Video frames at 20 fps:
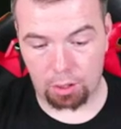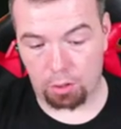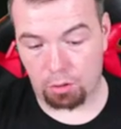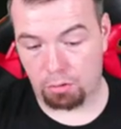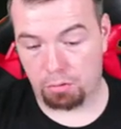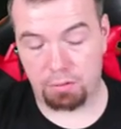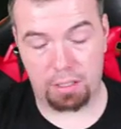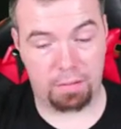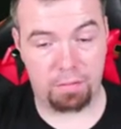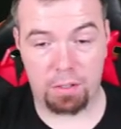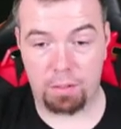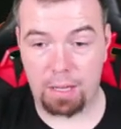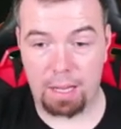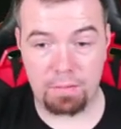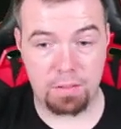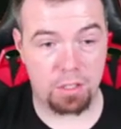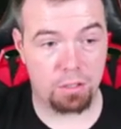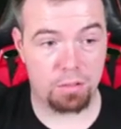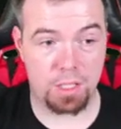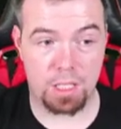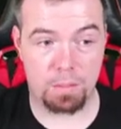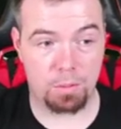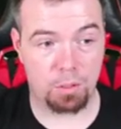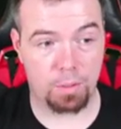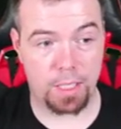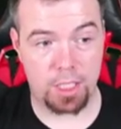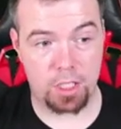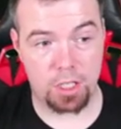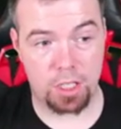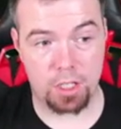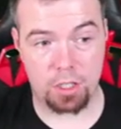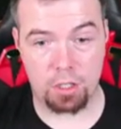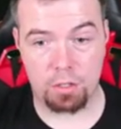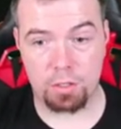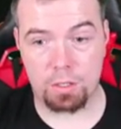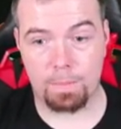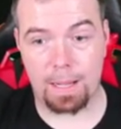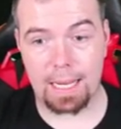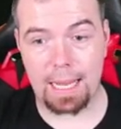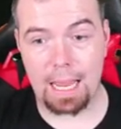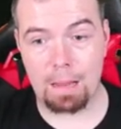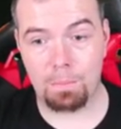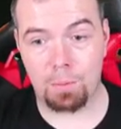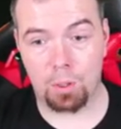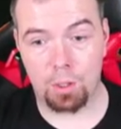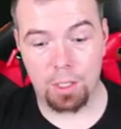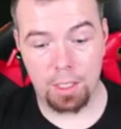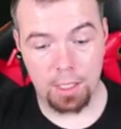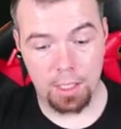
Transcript: or if you have two team of the weeks, you can use them anyhow. But